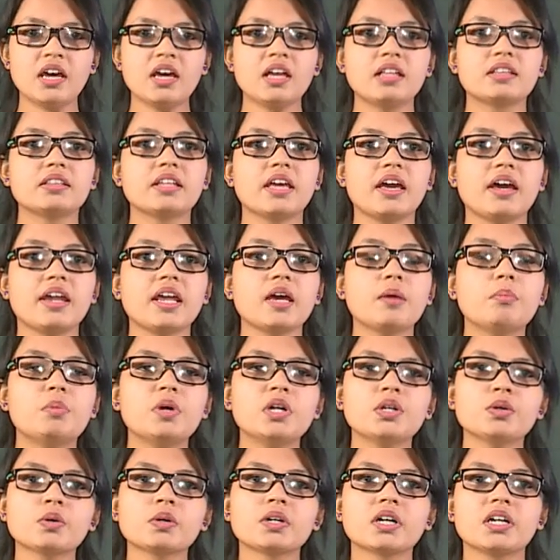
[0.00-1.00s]
they are
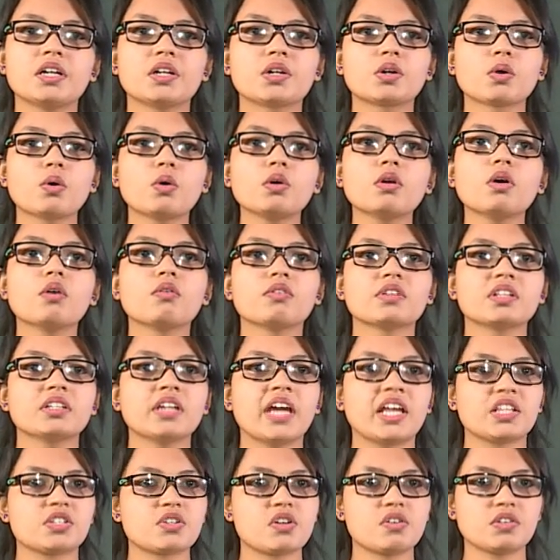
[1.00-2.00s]
able to control over the natural